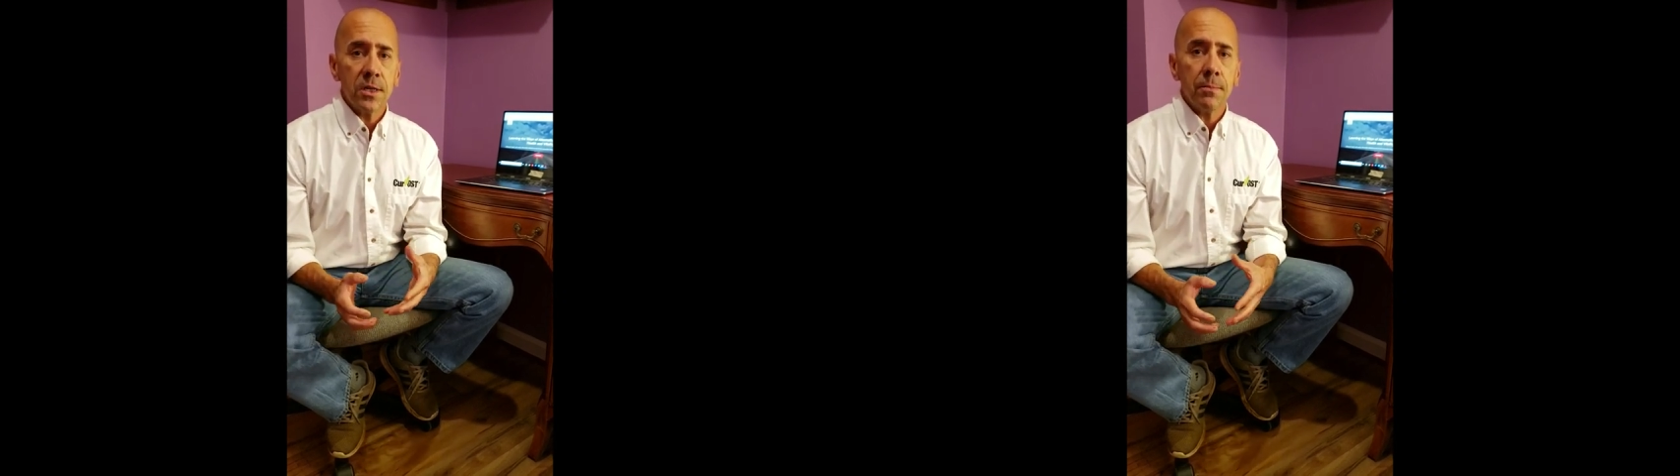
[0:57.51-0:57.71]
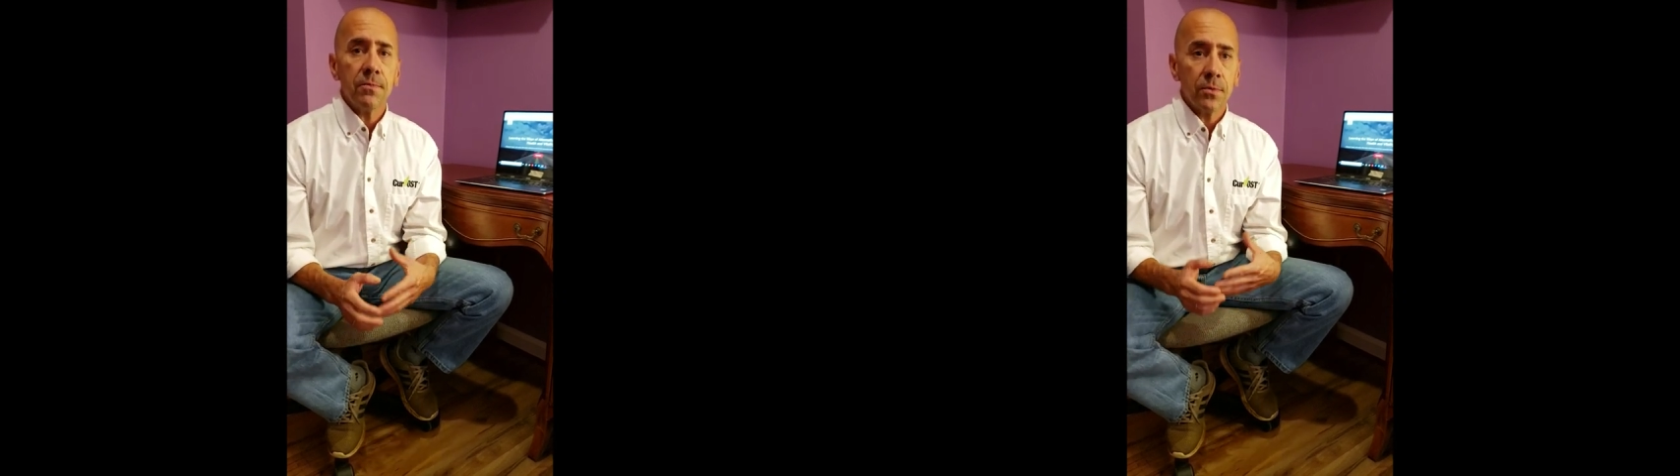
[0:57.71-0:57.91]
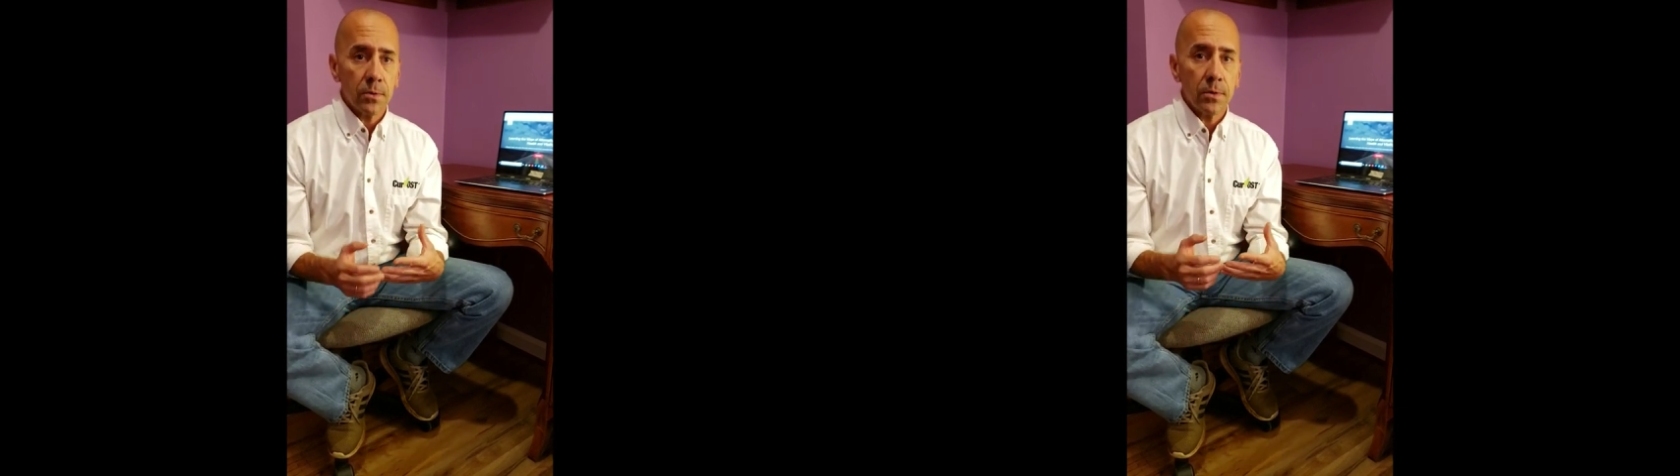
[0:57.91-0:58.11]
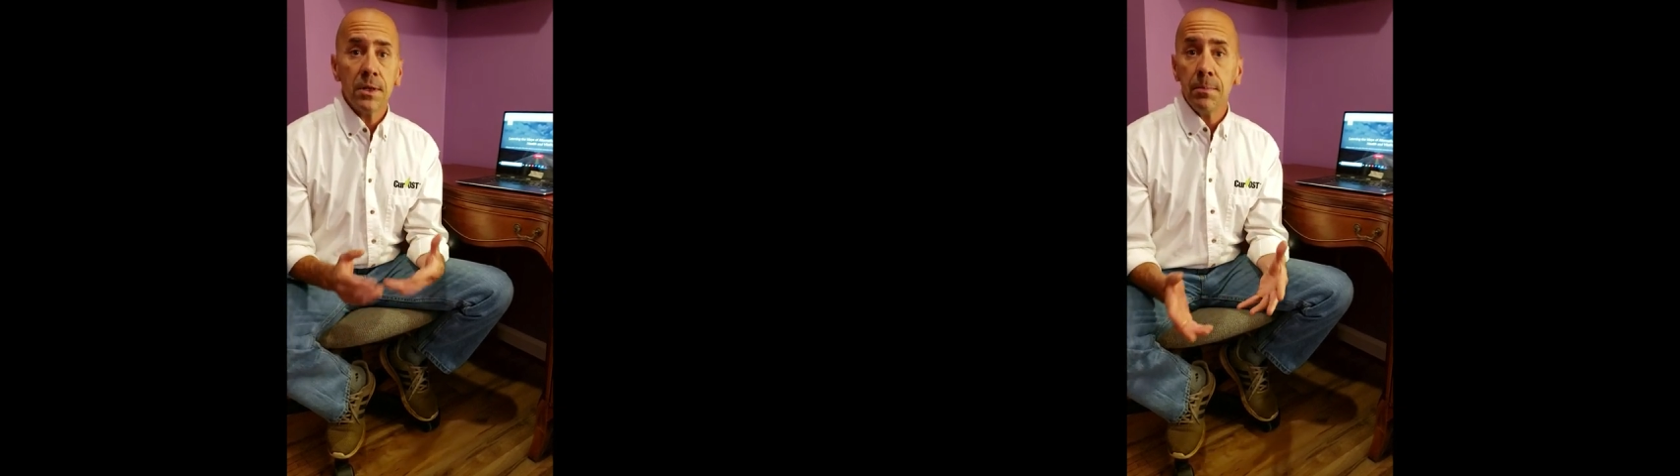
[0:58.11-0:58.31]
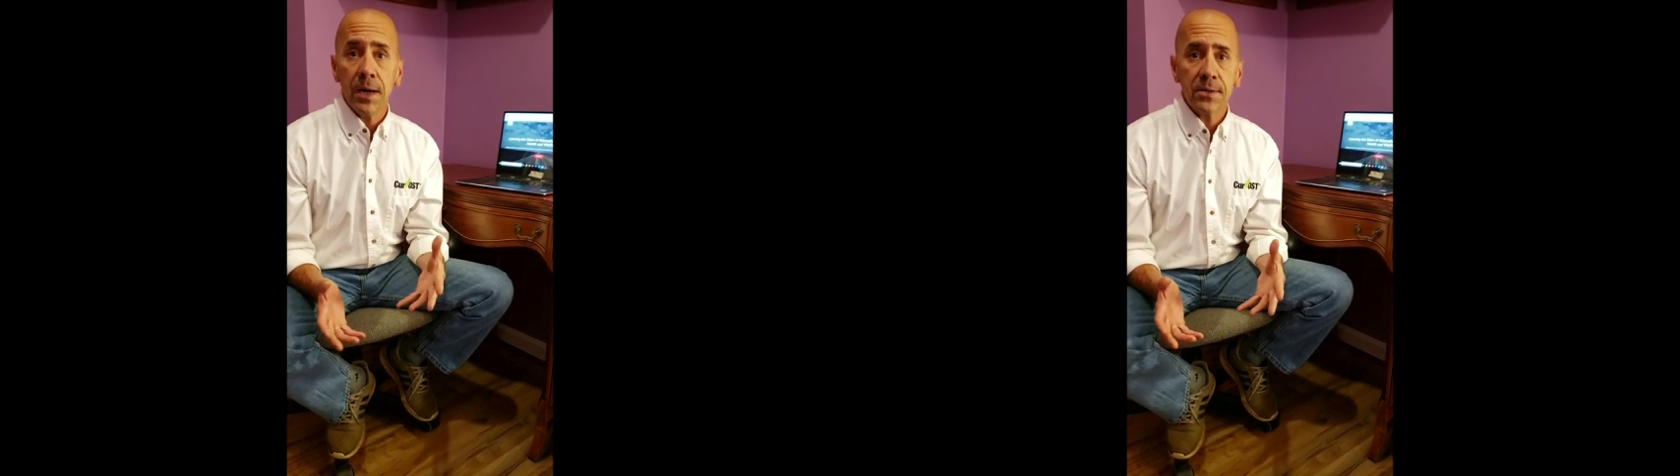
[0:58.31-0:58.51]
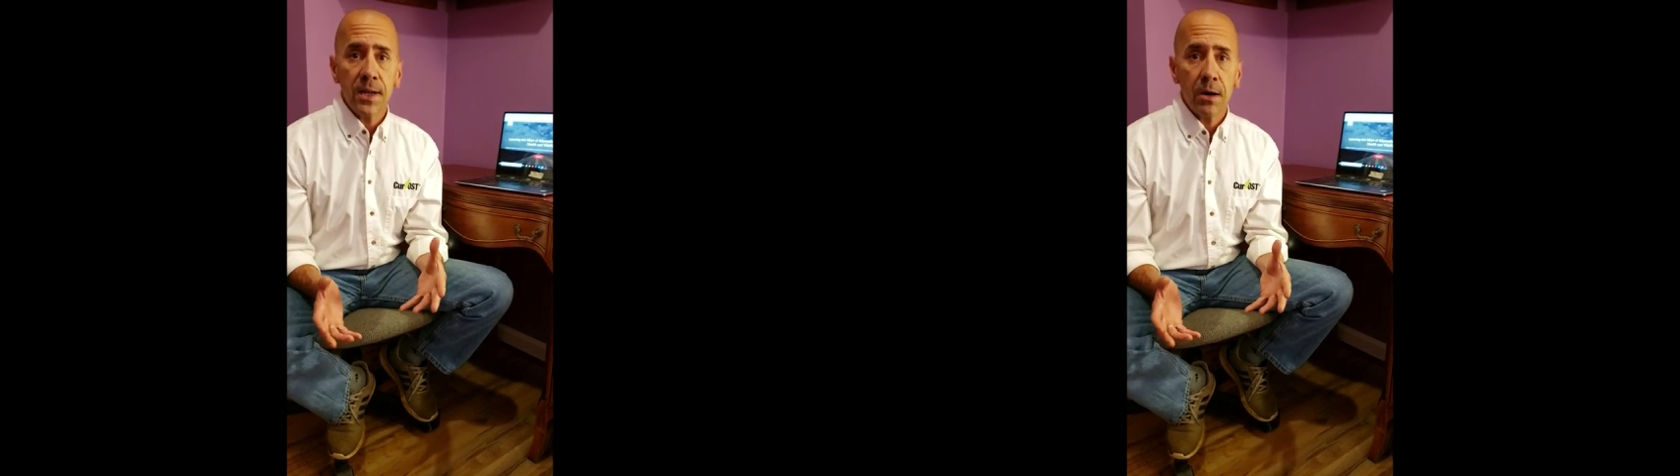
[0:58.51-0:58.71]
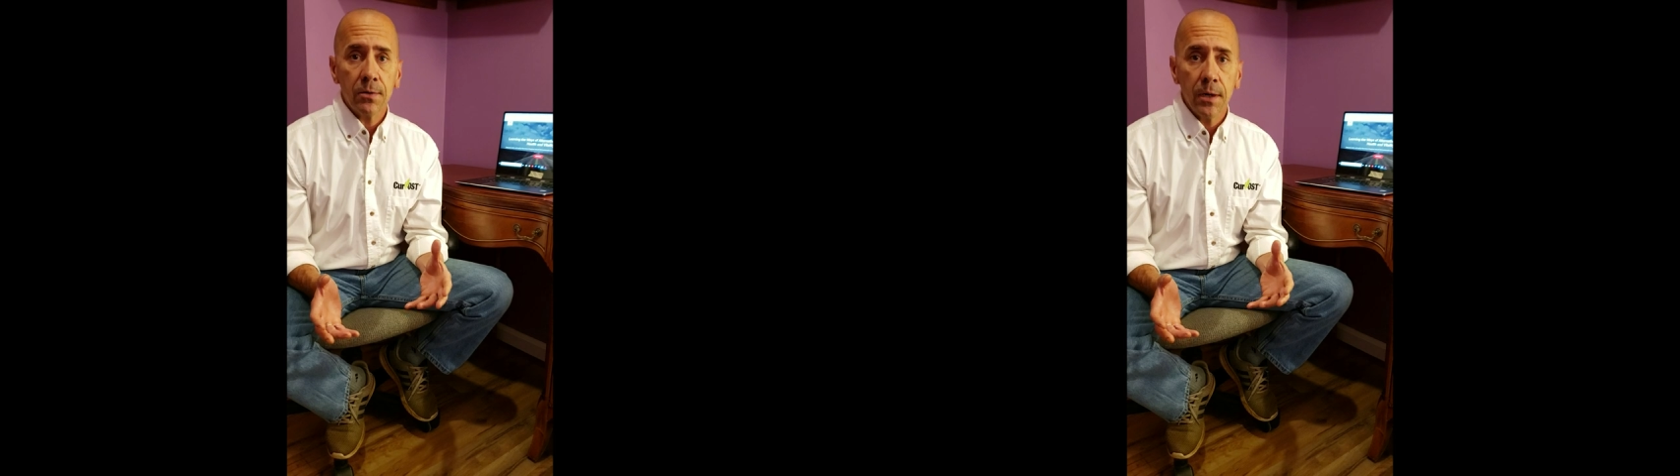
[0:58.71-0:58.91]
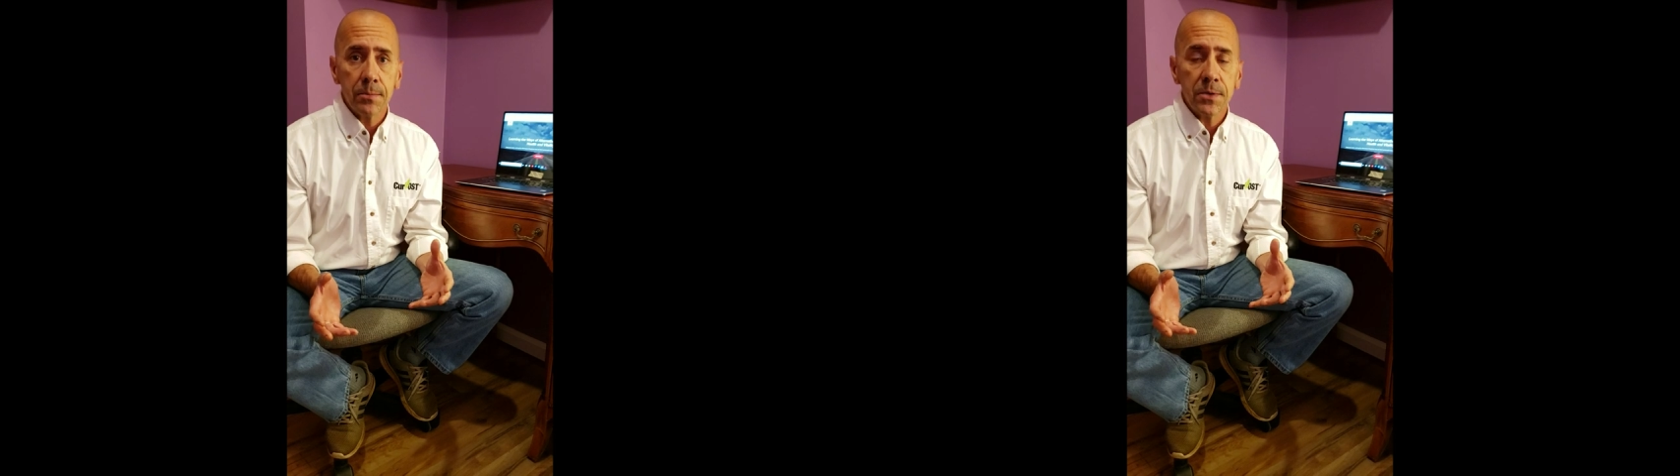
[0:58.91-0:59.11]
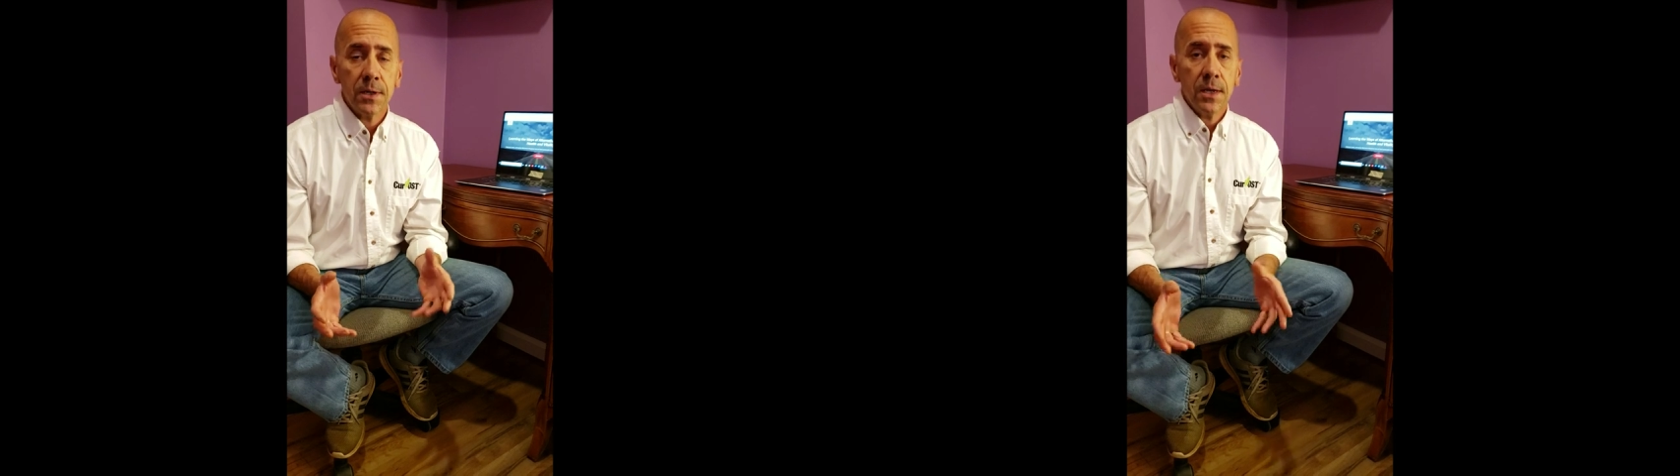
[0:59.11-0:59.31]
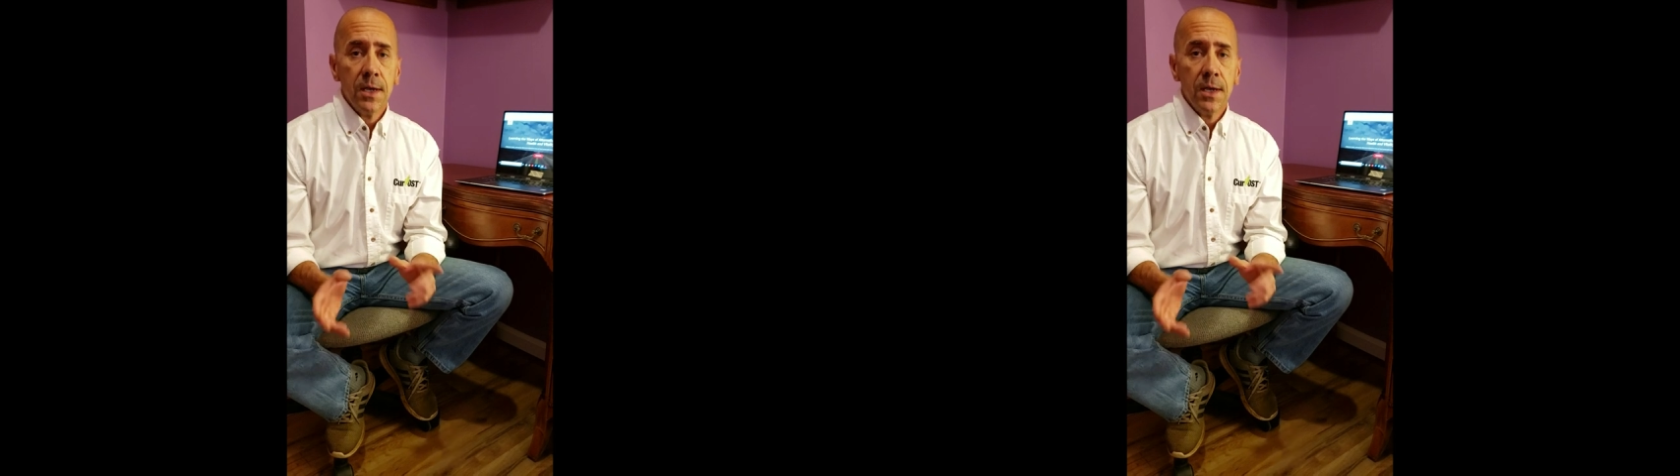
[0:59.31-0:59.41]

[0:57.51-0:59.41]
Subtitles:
them for the best outcomes.